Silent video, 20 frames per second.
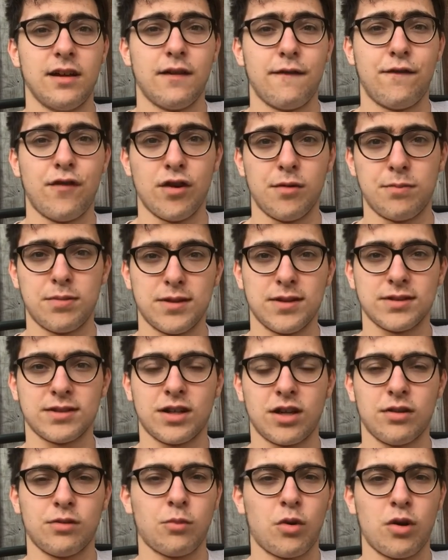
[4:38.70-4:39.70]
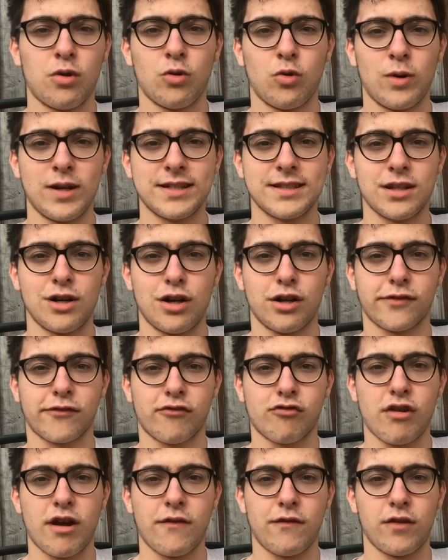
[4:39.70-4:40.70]
footballers won't always last
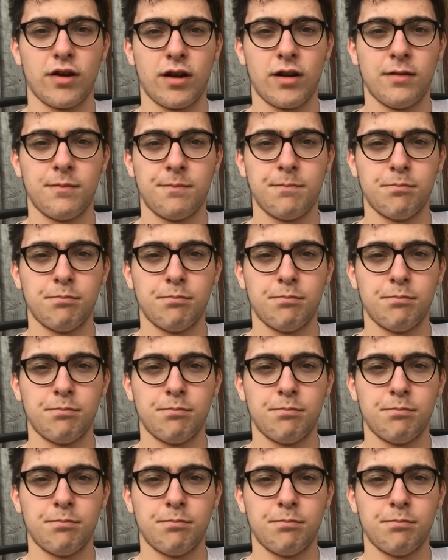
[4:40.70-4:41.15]
forever,